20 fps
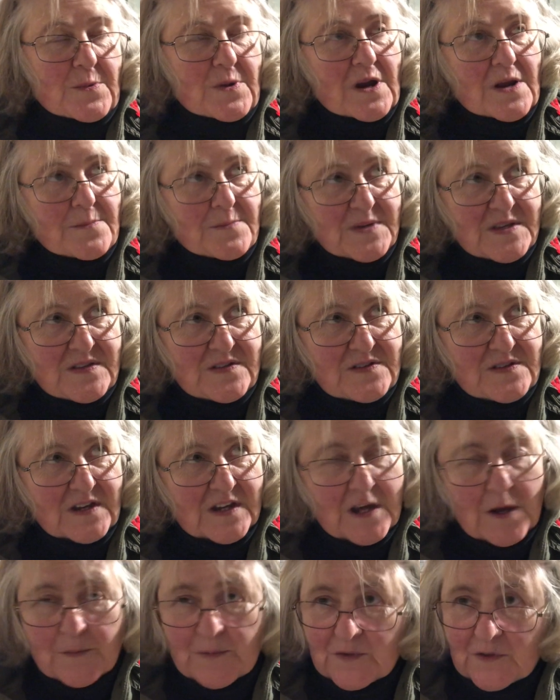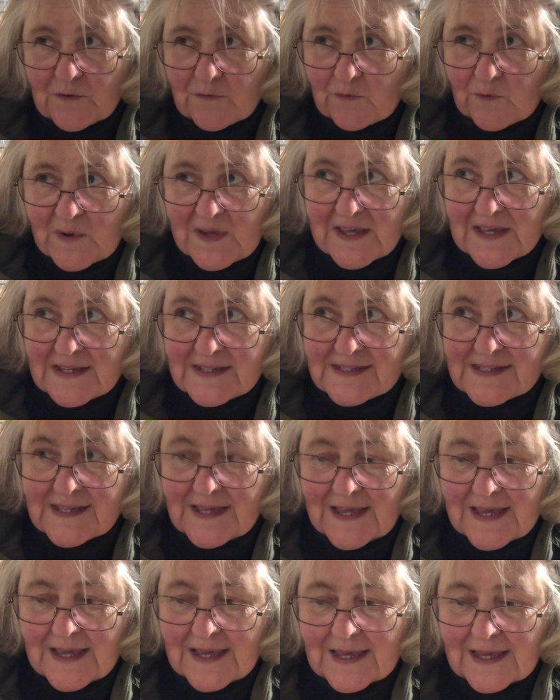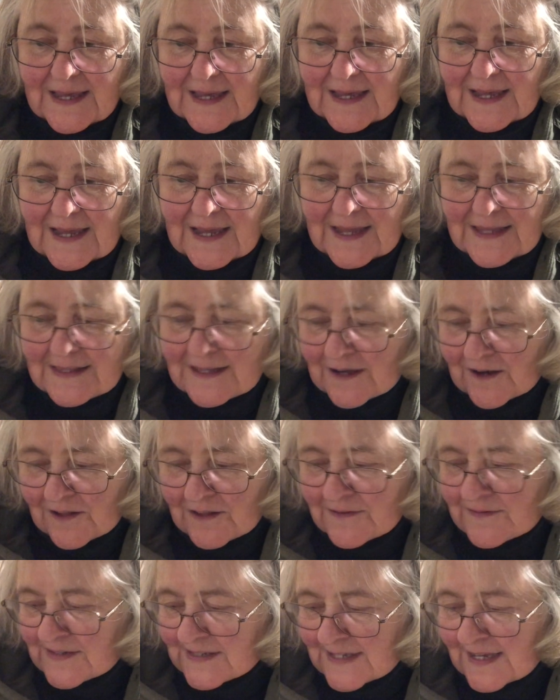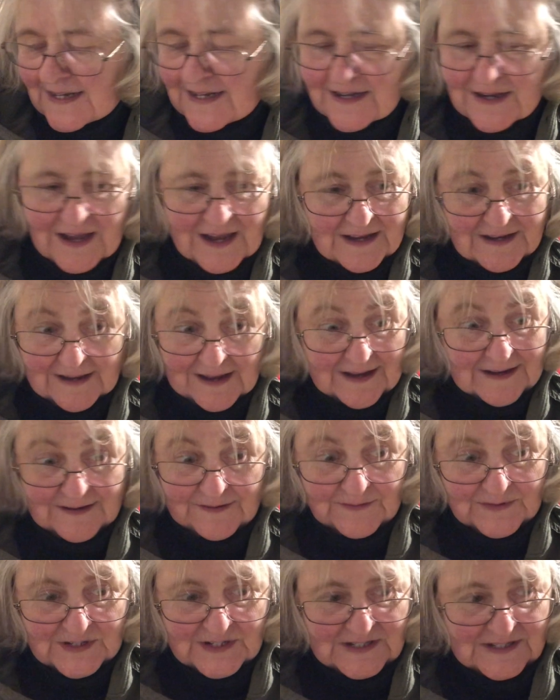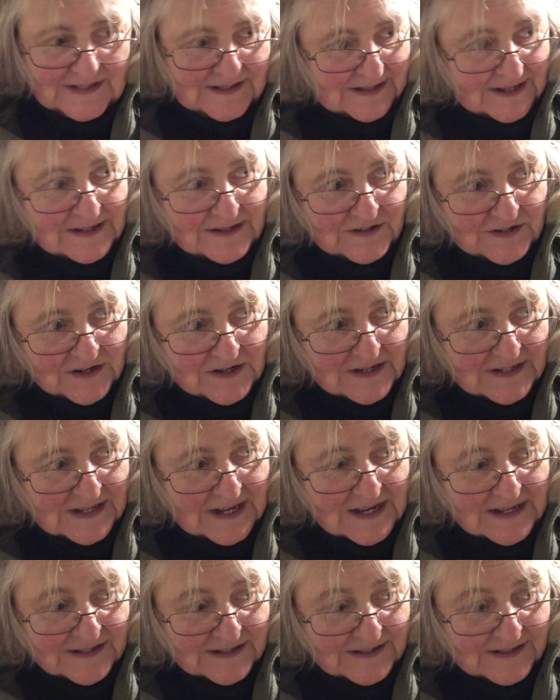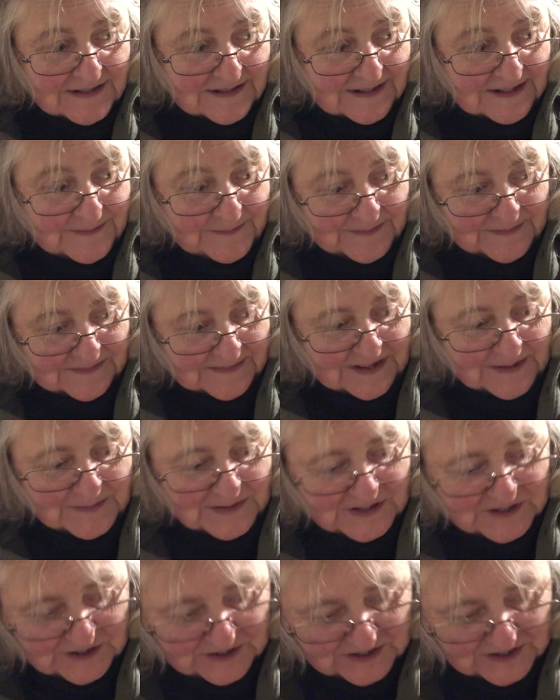where I missed a couple of weeks and then all of a sudden I, I, it was just like jerry says like like mr